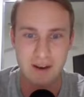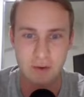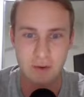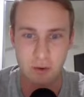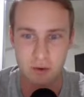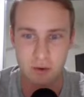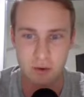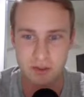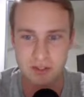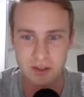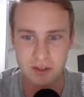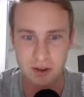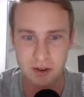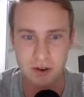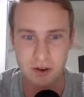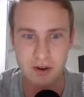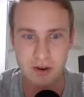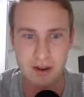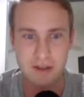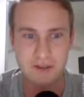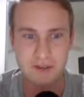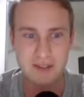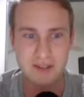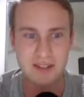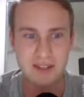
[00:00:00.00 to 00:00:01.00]
also
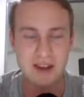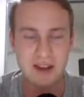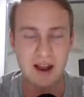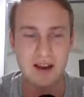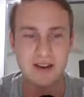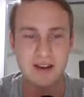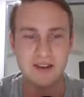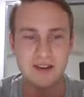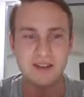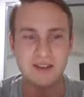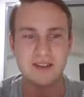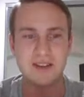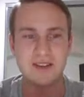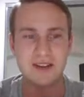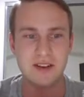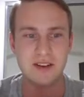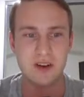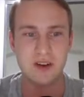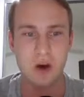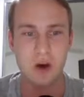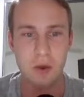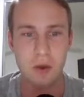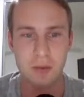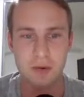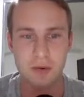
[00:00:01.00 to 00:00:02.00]
they've started to
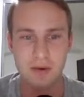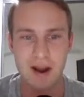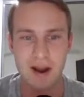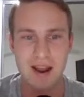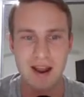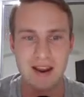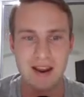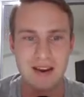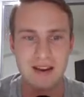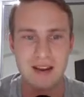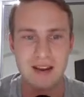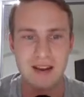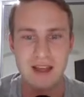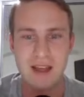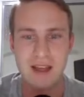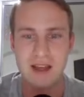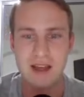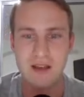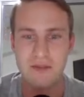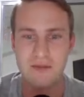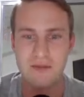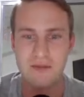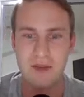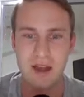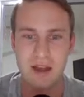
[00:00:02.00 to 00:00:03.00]
operate
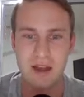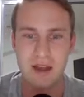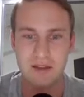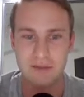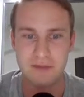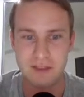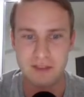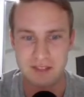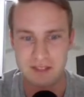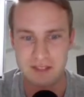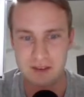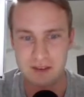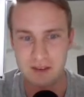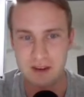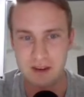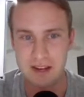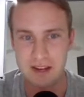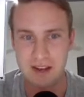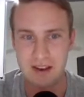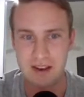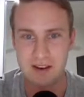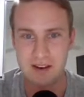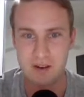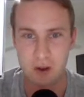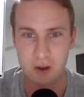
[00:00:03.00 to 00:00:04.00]
their facility
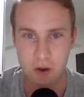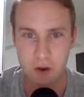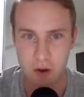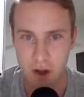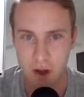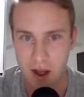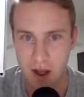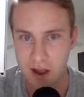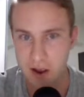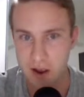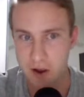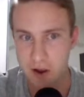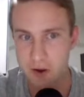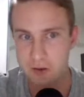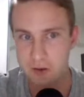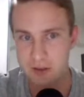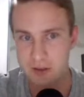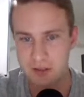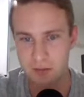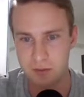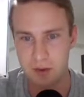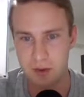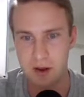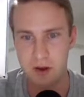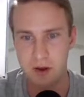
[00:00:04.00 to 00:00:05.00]
in Ohio
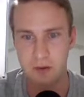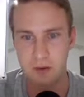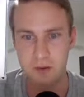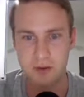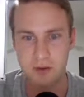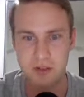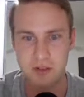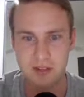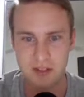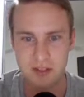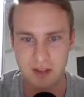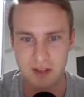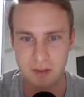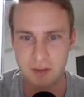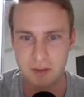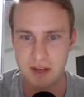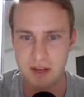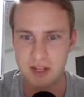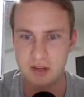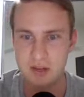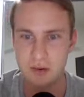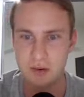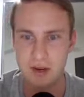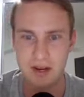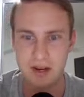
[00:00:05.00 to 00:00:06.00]
as well, which is going to be
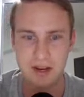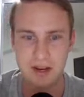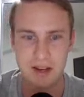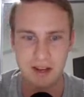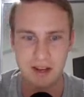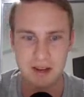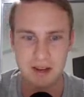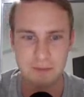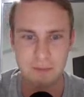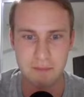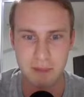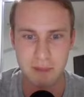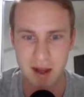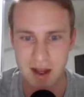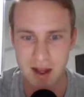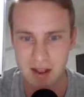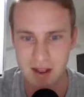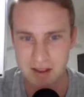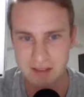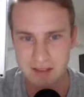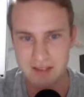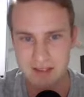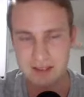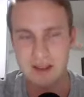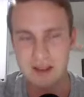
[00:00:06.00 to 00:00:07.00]
doing the
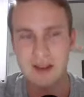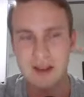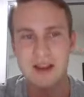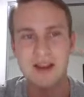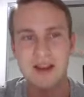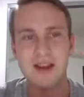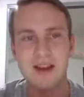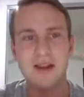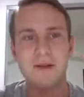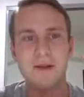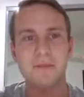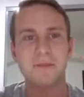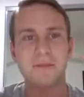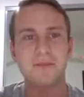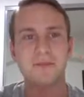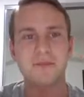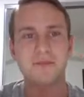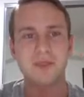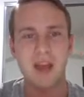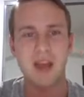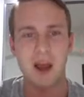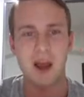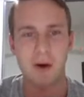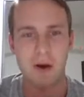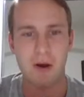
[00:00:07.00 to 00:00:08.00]
bars.
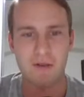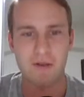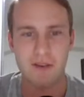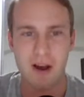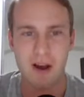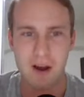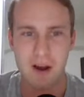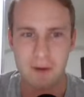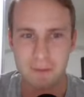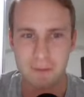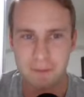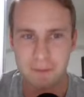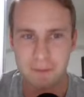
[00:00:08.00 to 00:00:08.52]
However,